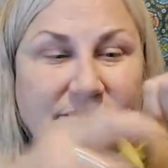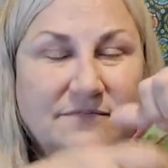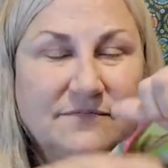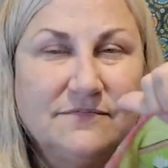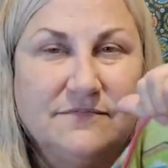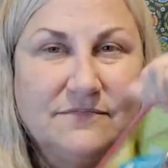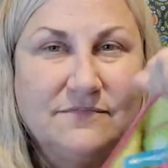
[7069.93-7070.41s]

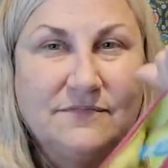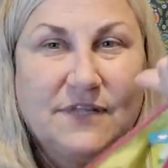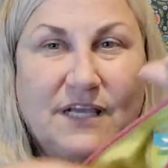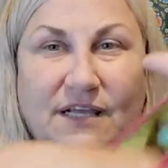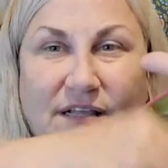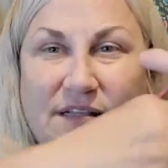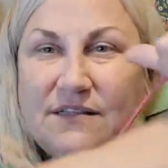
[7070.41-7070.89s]
Mm hmm
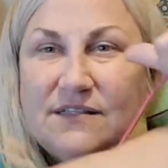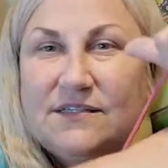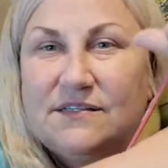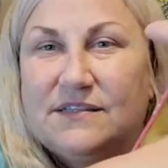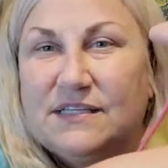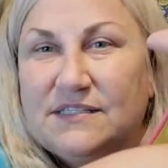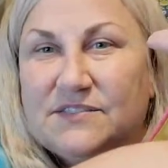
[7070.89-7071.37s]

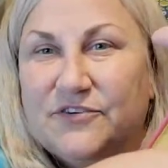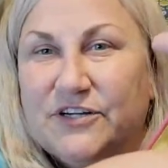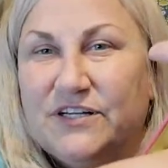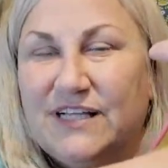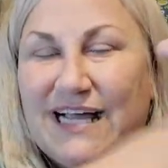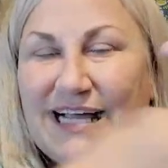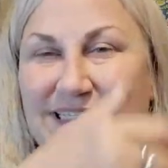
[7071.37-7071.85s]
Little things for your
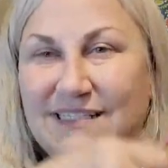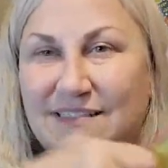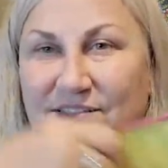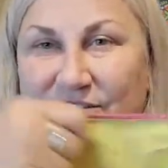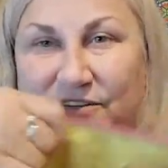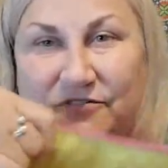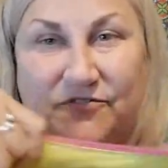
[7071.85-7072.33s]

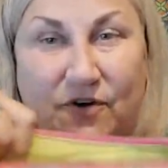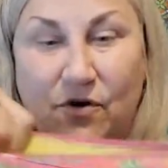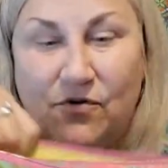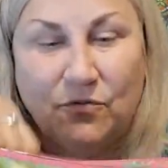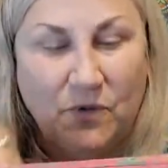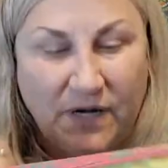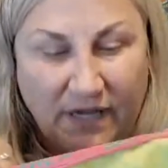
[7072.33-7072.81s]
glasses or your
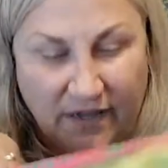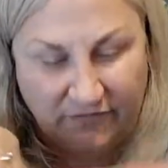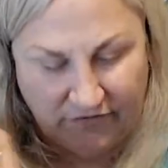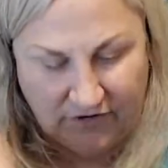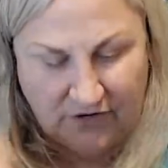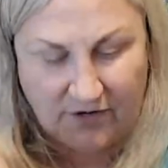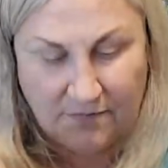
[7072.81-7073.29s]
phone,
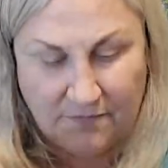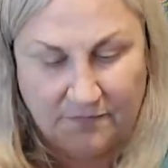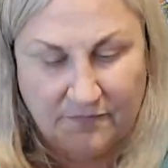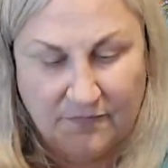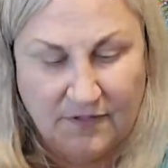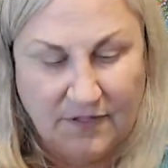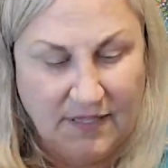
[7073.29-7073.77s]
whatever.
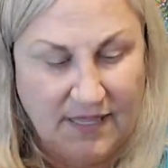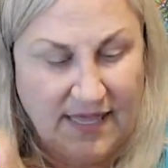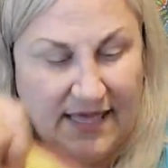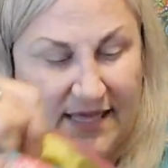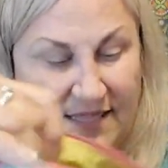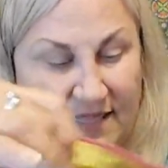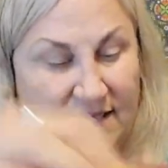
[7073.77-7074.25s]

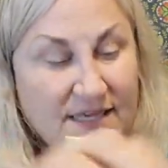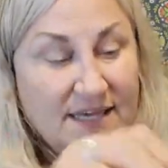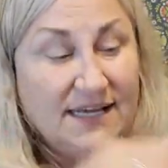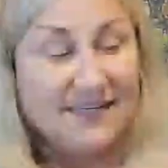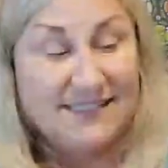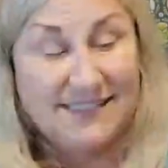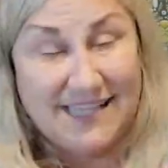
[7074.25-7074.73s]
You
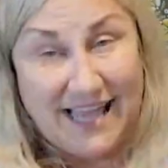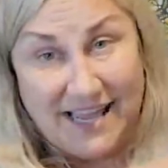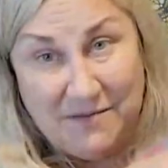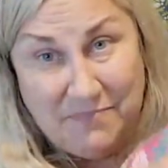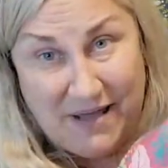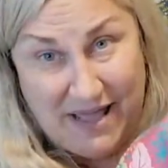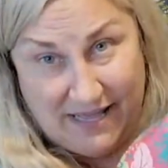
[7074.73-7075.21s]
got a
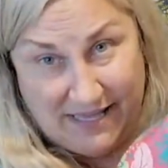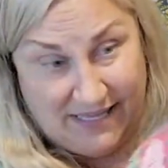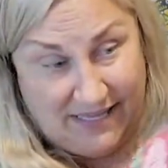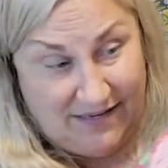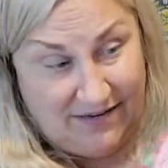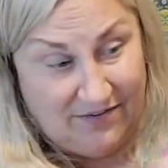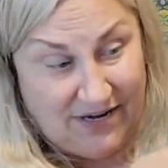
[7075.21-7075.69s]
side
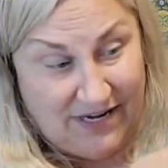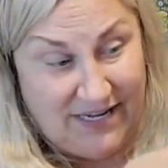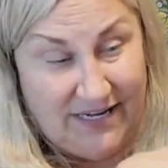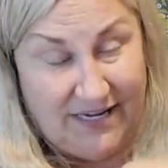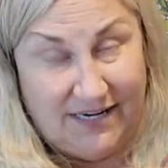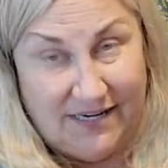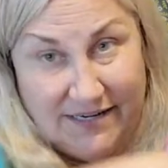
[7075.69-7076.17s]
pocket right
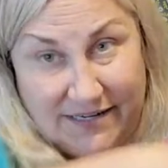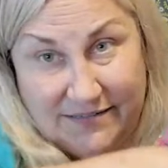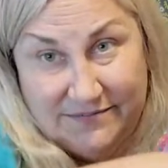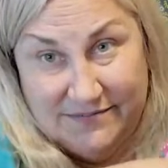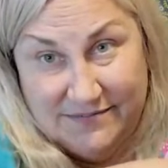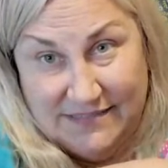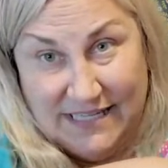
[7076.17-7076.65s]
here.
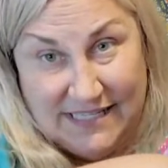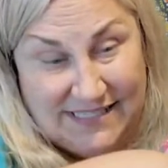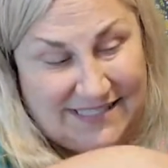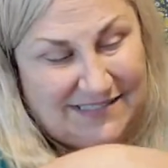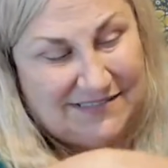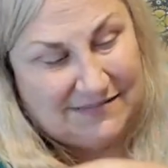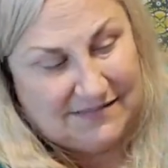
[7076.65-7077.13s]

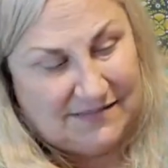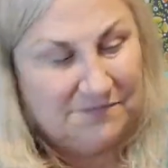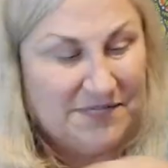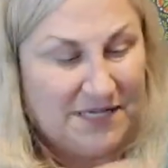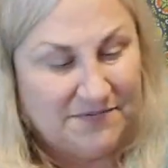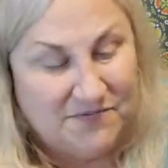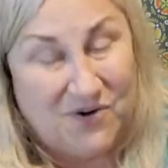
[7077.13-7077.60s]
That's
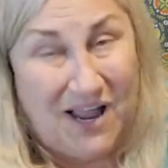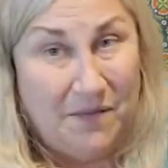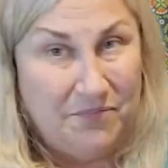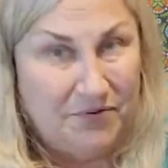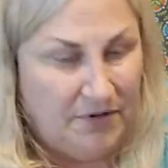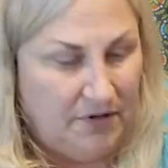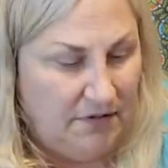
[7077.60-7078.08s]
sometimes where I
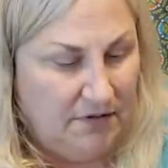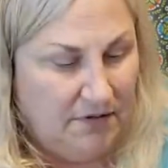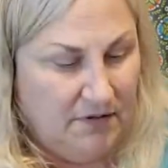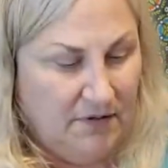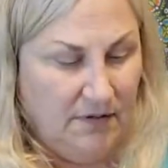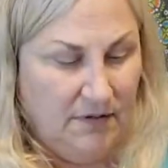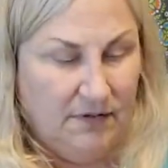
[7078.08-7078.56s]
put
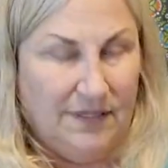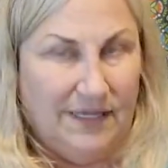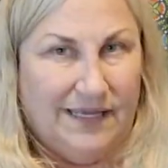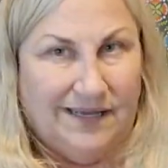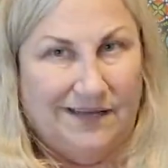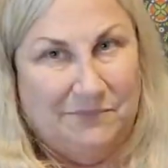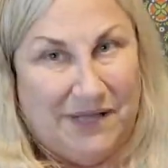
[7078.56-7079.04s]

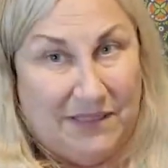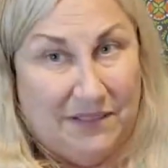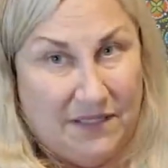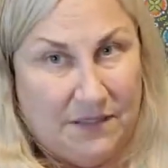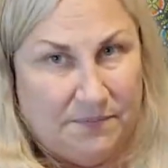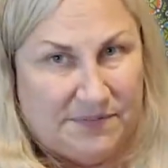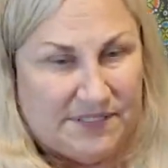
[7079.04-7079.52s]
like my
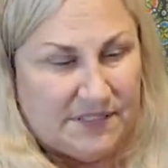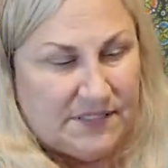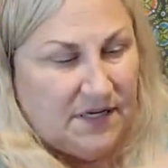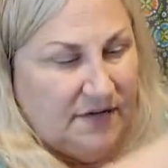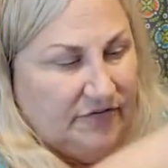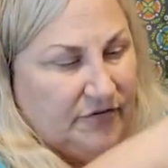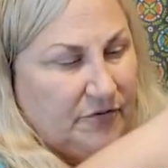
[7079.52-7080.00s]
lip
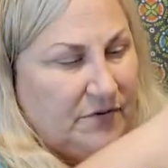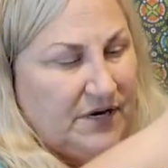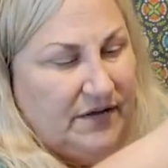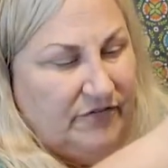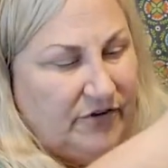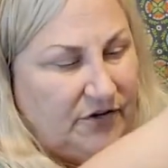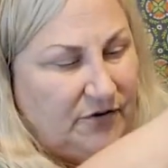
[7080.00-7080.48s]
stuff or
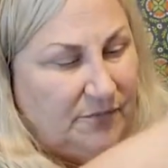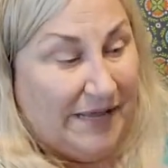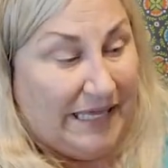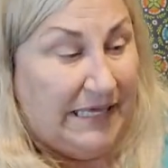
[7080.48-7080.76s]
whatever, or my